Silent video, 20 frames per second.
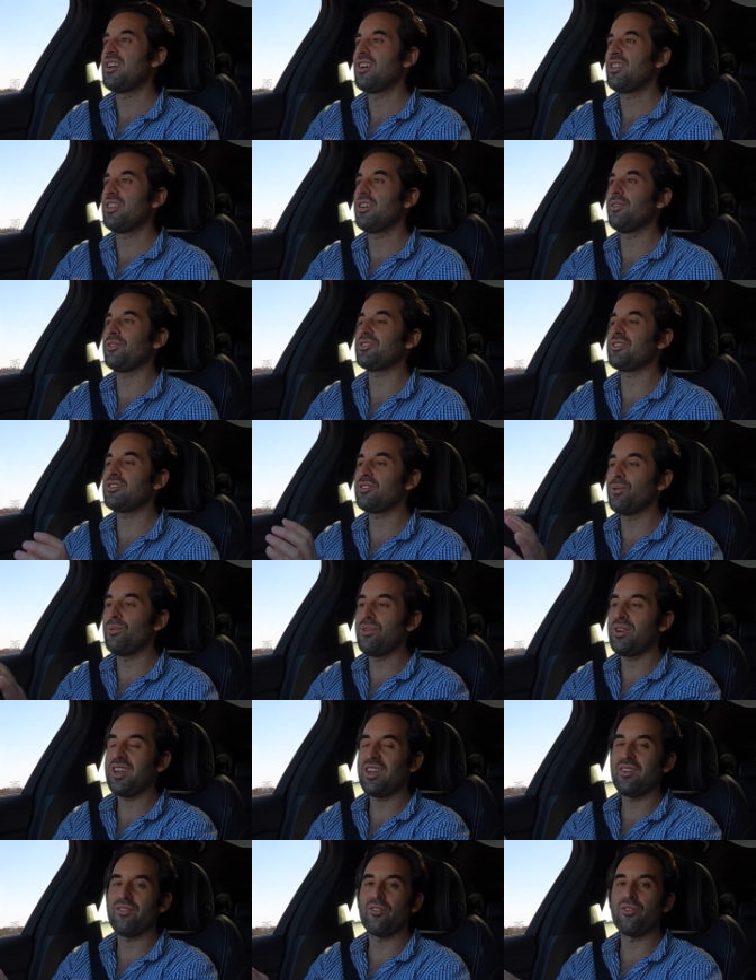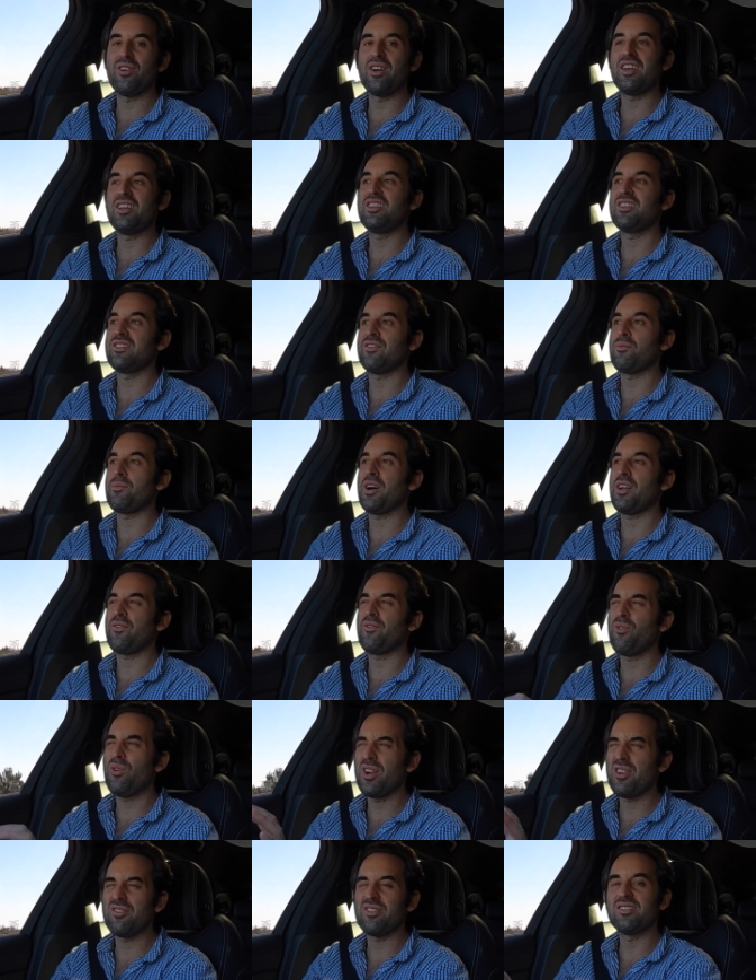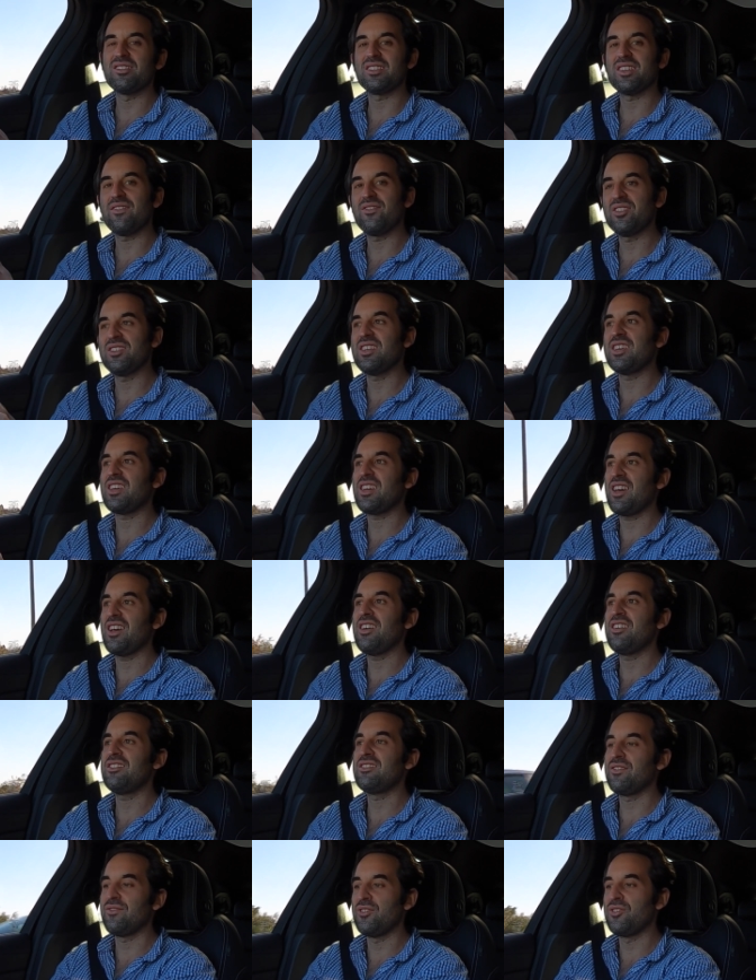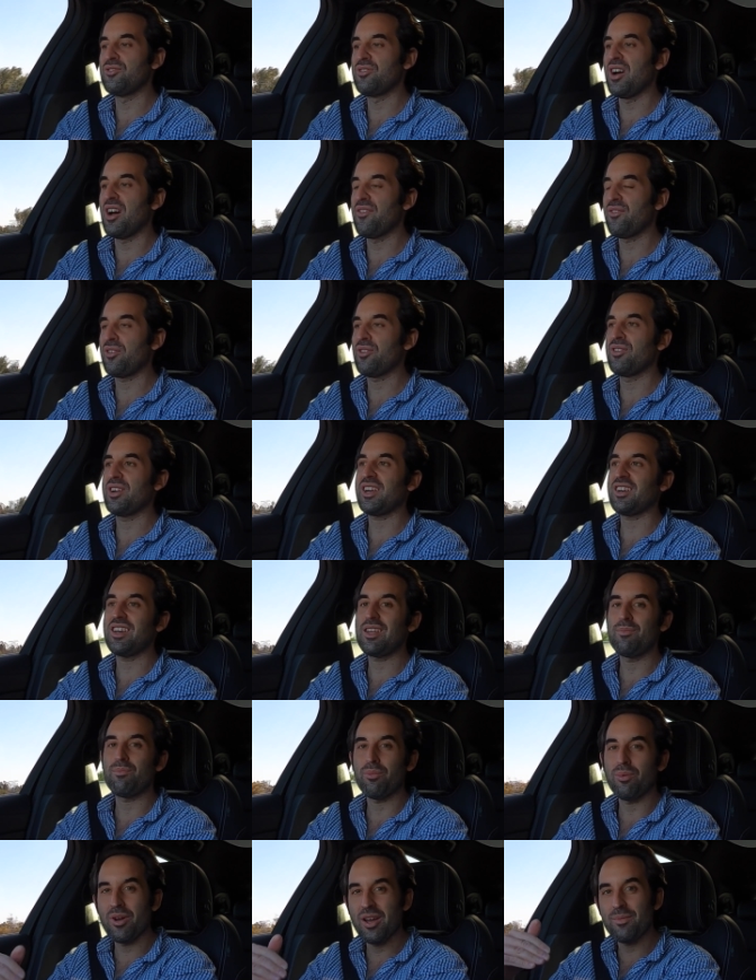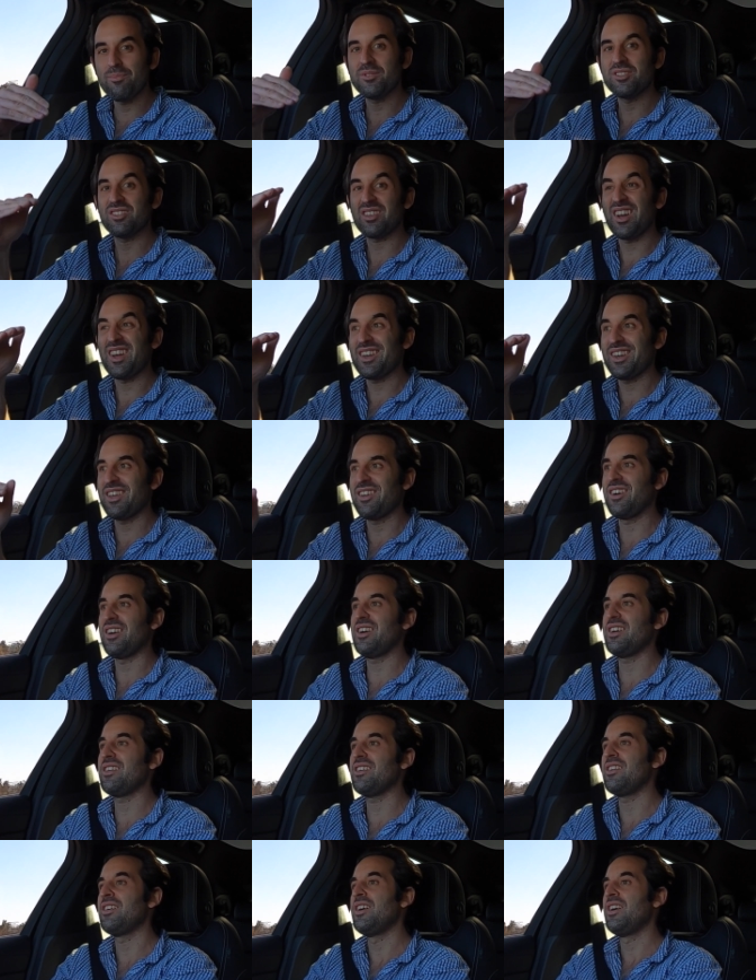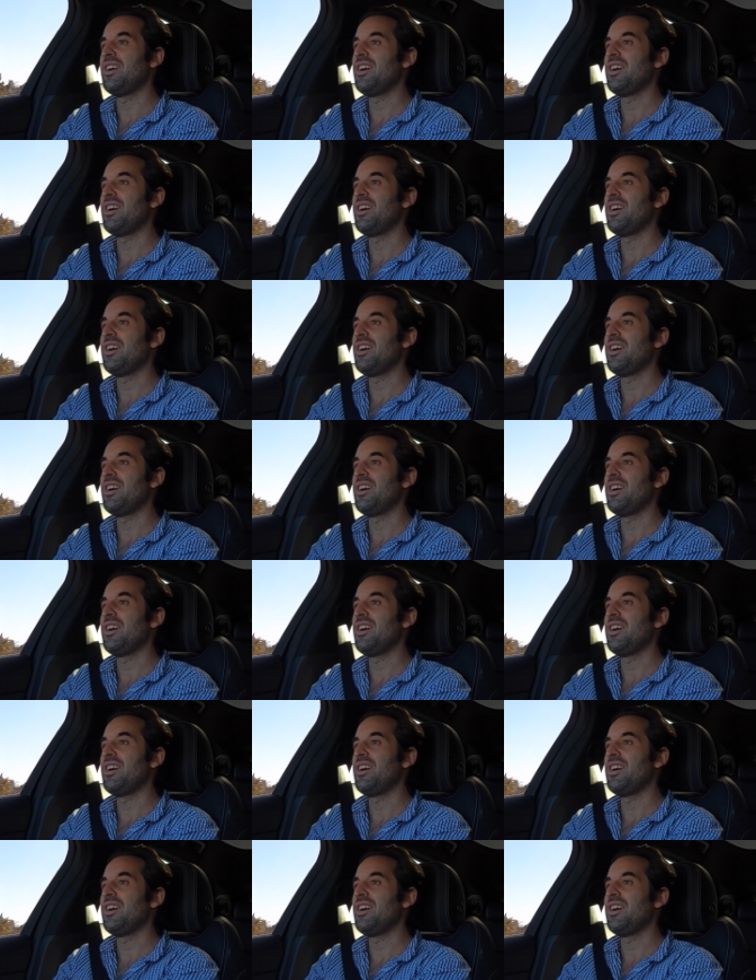They're also talking of a range of about 470 k's if you drive correctly, perhaps slightly higher.